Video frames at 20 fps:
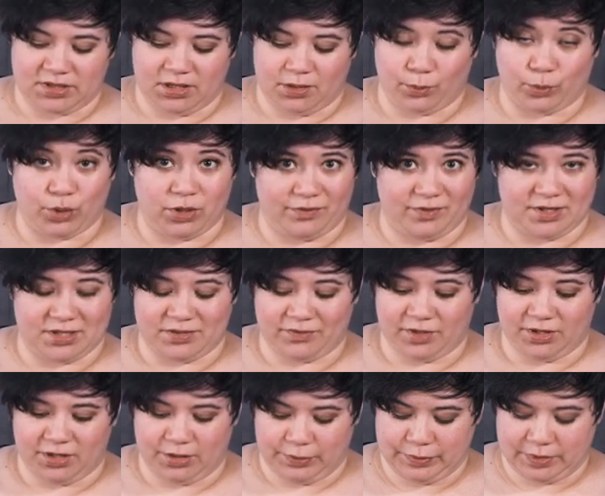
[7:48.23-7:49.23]
in previous
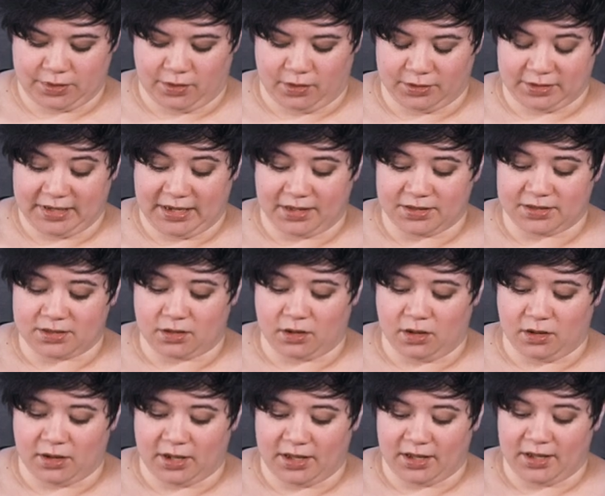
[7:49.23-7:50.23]
videos called
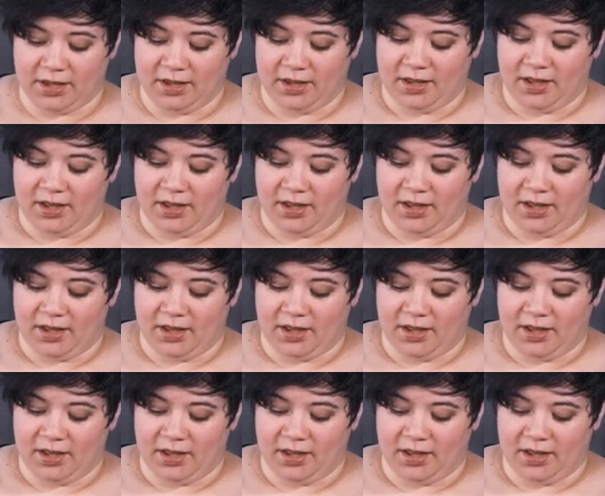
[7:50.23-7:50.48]
cascara,